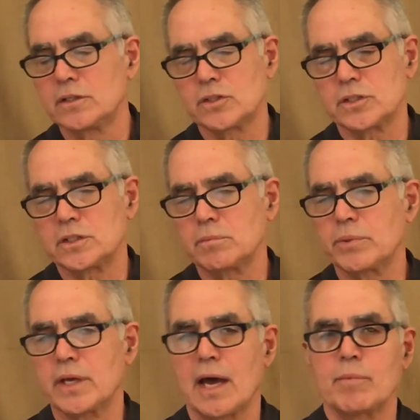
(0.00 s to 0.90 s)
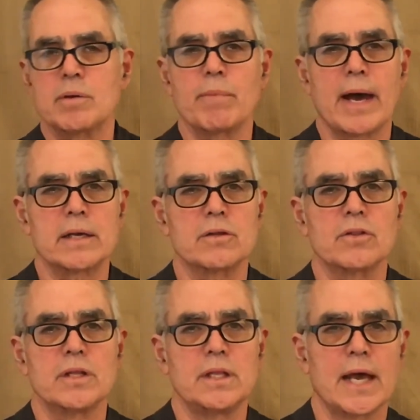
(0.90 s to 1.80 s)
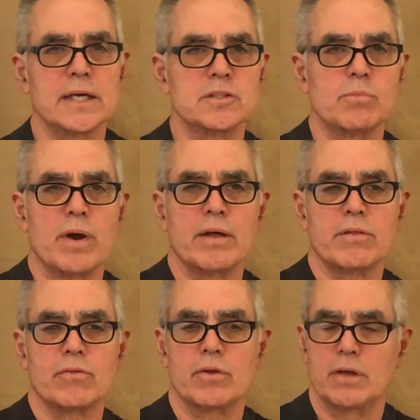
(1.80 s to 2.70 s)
just simply coming back to the next breath